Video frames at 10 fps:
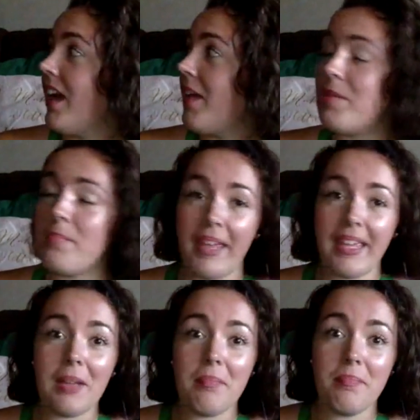
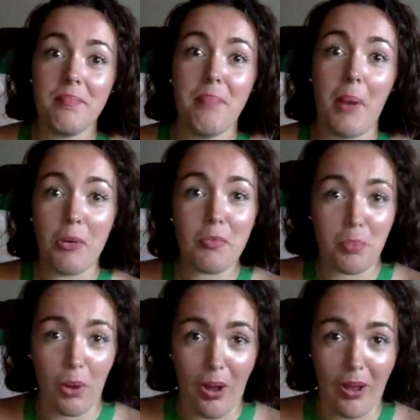making bone
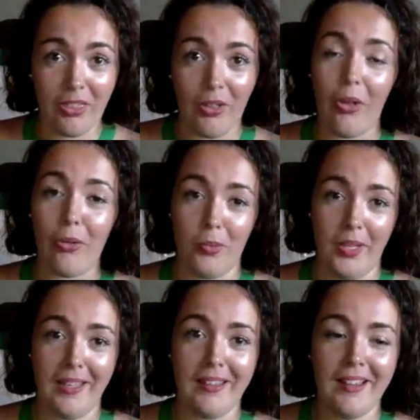broth all
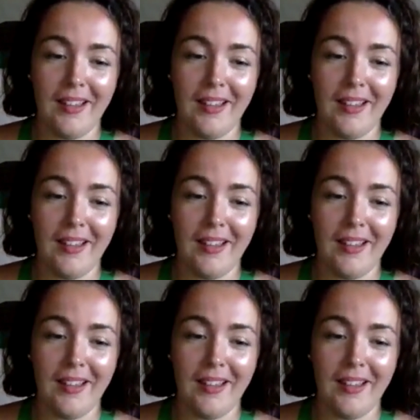week